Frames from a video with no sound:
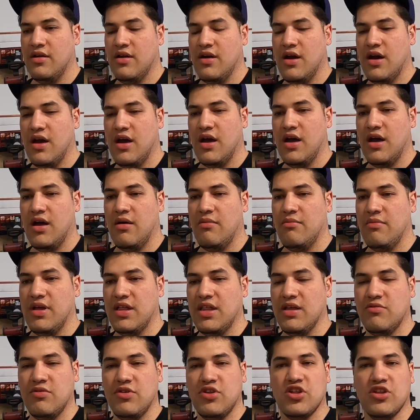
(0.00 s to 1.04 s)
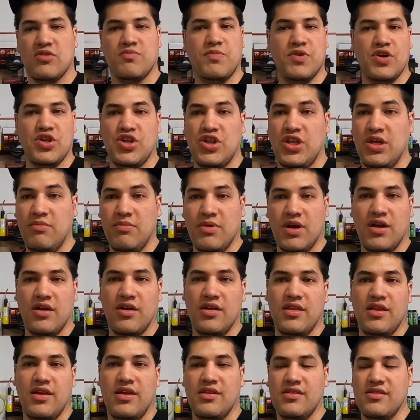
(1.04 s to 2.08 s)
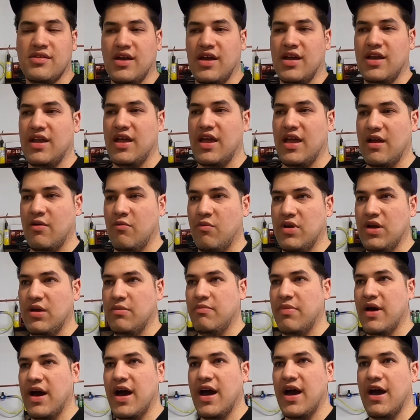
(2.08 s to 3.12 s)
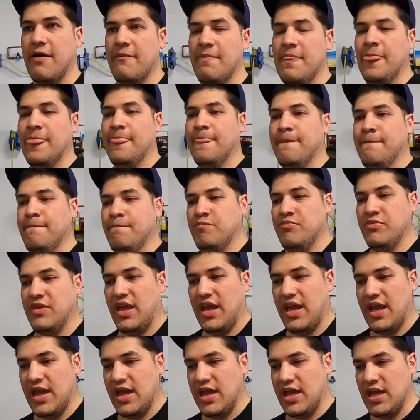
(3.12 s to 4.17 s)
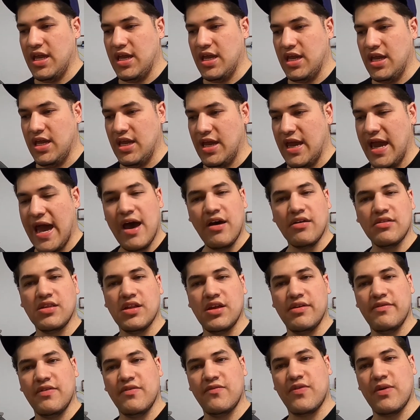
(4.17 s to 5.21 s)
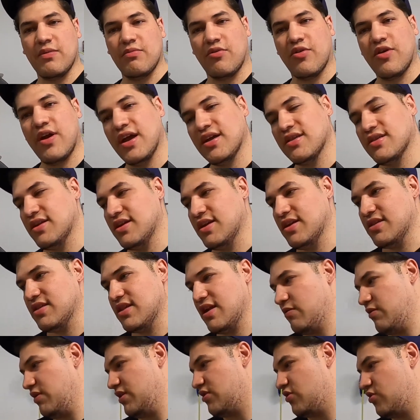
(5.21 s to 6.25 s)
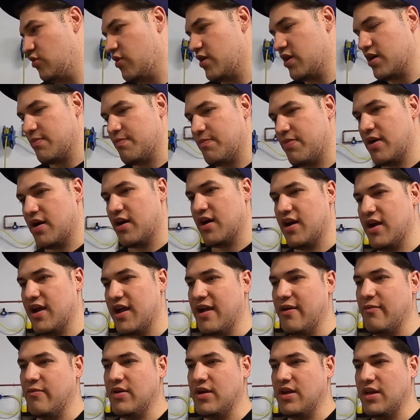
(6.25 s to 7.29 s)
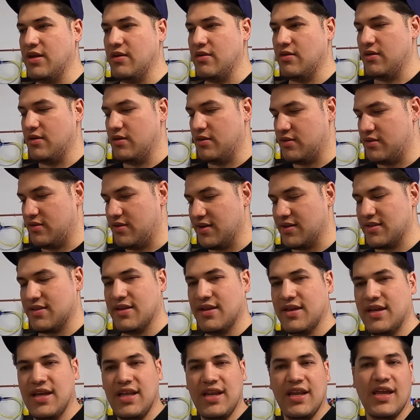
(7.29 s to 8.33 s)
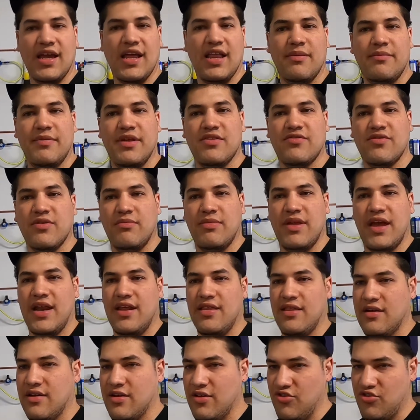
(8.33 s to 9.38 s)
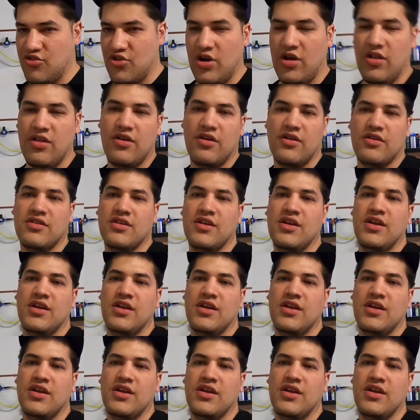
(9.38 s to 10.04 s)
And then we just put sheet metal on the inside, and we bought a house oven from Craigslist and we tore it apart and we took the heating elements from that and the controllers,